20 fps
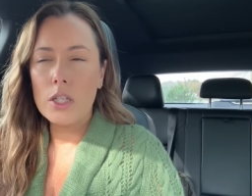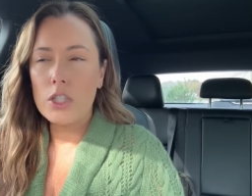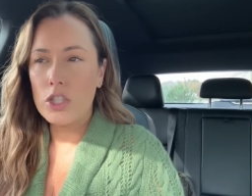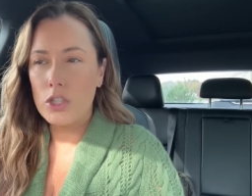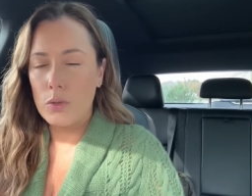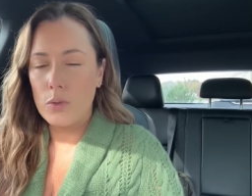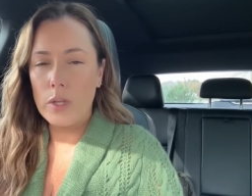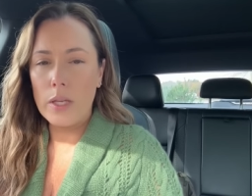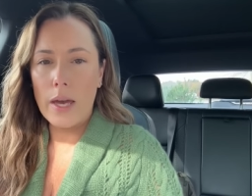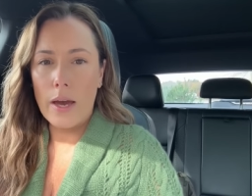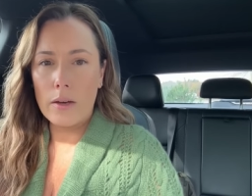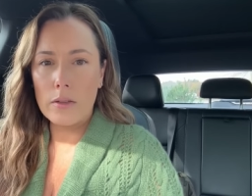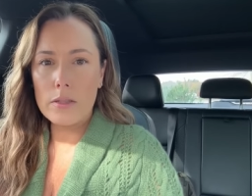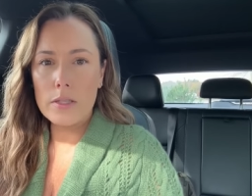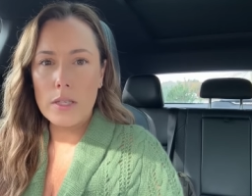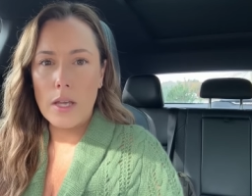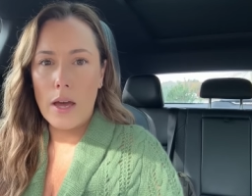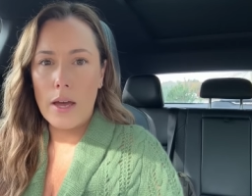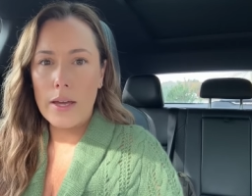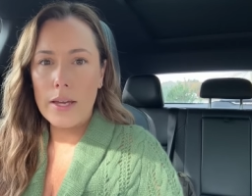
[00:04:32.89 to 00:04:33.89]
to the
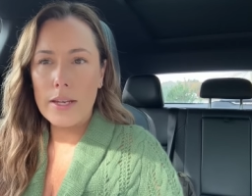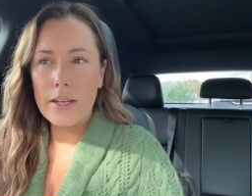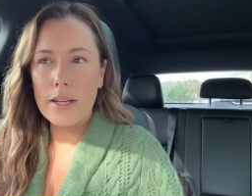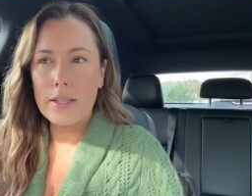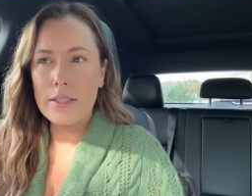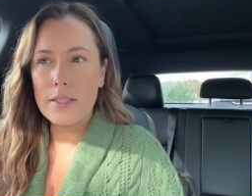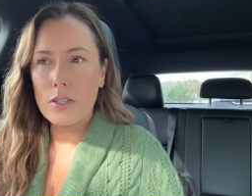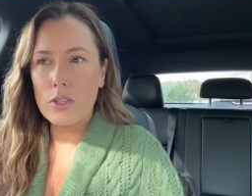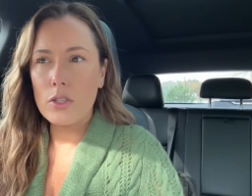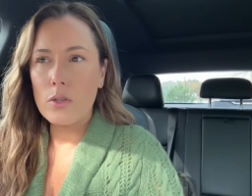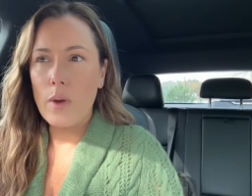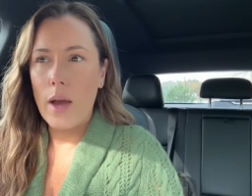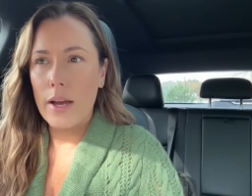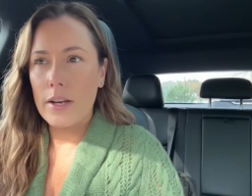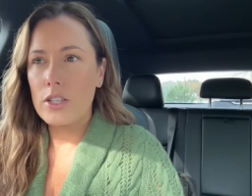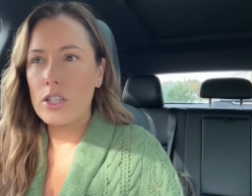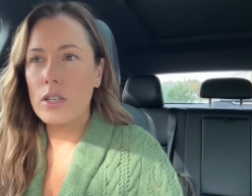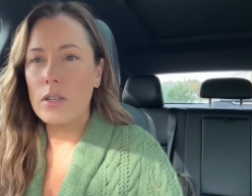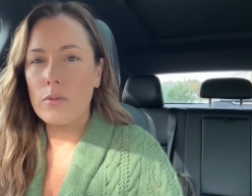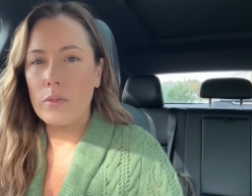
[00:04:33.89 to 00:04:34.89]
outside until you
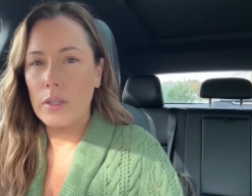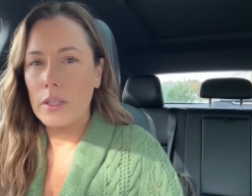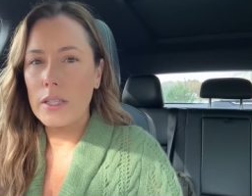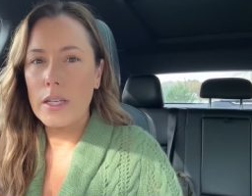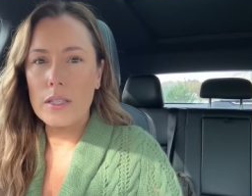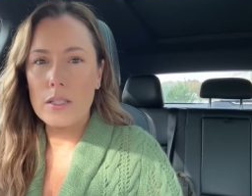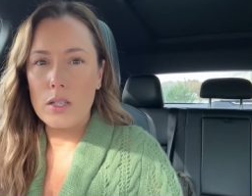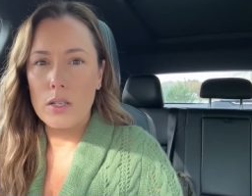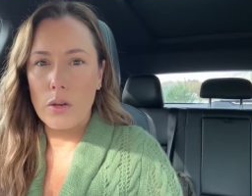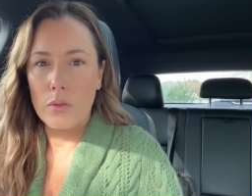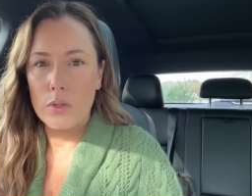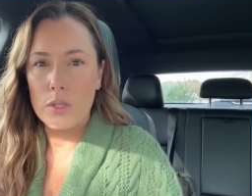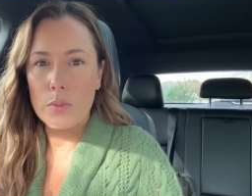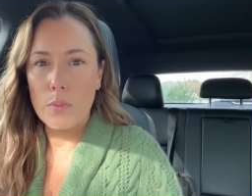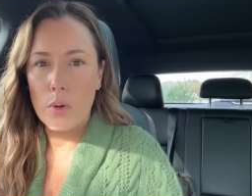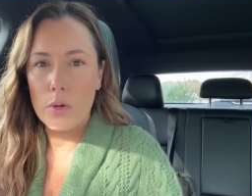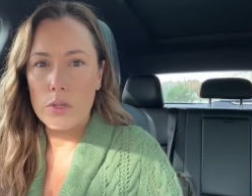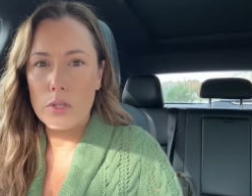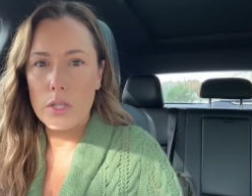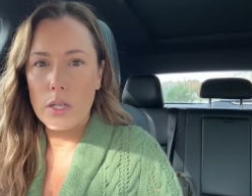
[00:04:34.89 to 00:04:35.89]
actually really get to know this
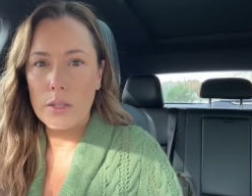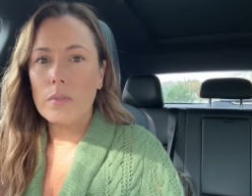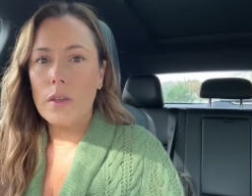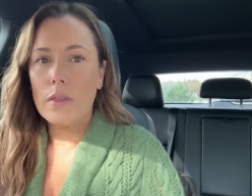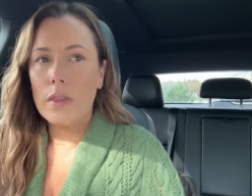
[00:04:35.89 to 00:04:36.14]
person.